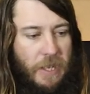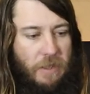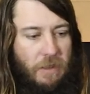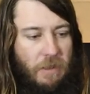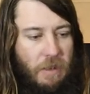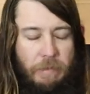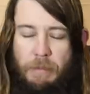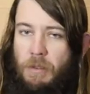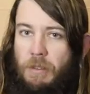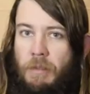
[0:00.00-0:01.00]
It's a
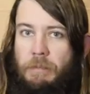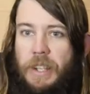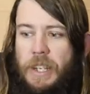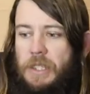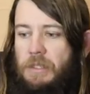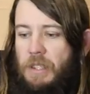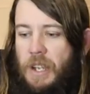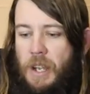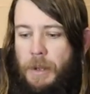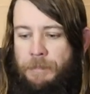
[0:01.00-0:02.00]
bit more complex.
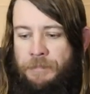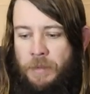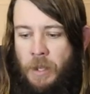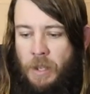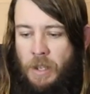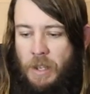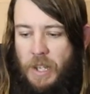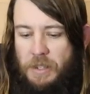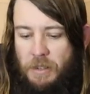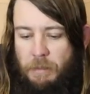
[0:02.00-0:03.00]

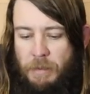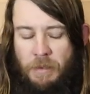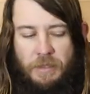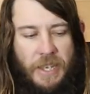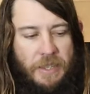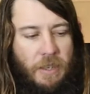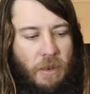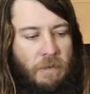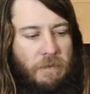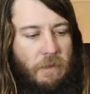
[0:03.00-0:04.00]
It's got a bit more taste
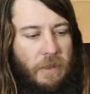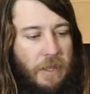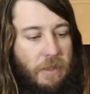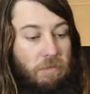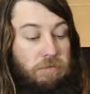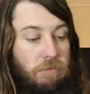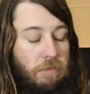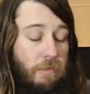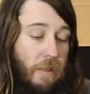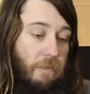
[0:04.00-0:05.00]
going for it. That's
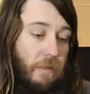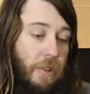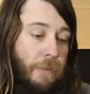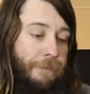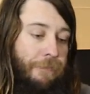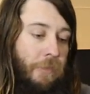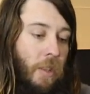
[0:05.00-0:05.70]
pretty good.